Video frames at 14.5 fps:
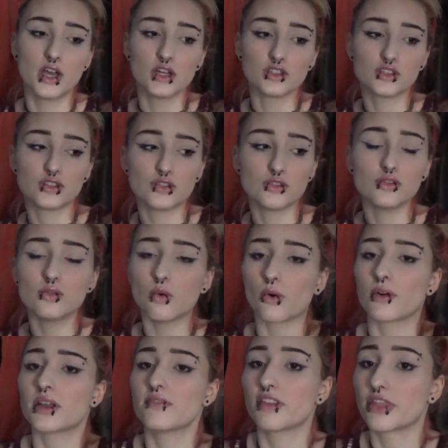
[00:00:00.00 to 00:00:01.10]
2 or
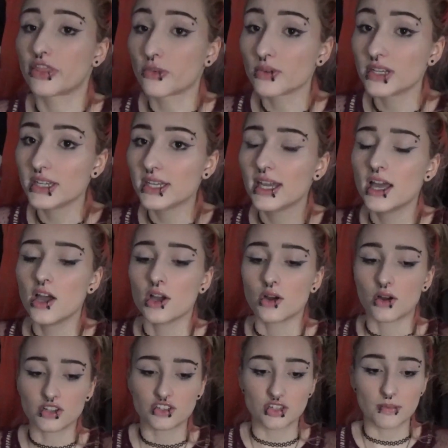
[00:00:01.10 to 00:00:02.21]
even 3
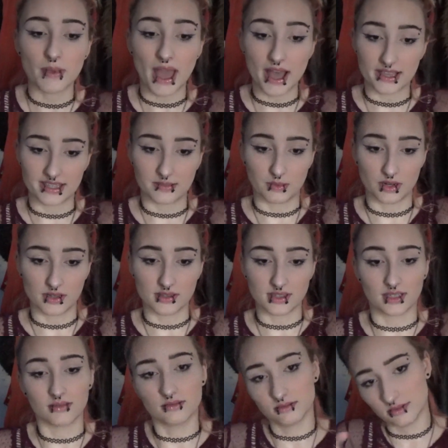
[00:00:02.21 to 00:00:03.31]
crushed up aspirins,
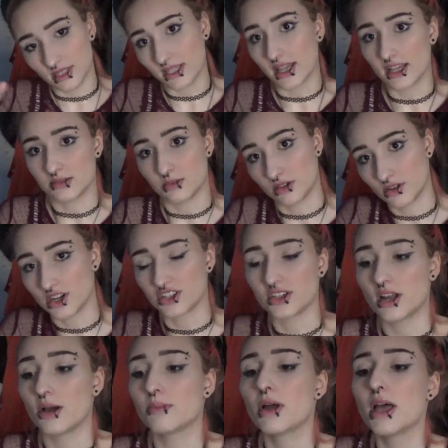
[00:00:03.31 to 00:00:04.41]
like take aspirin, crush it
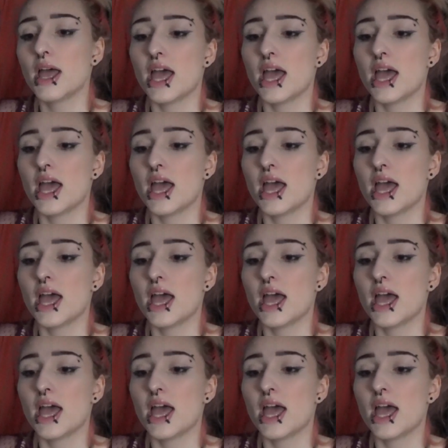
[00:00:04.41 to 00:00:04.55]
up,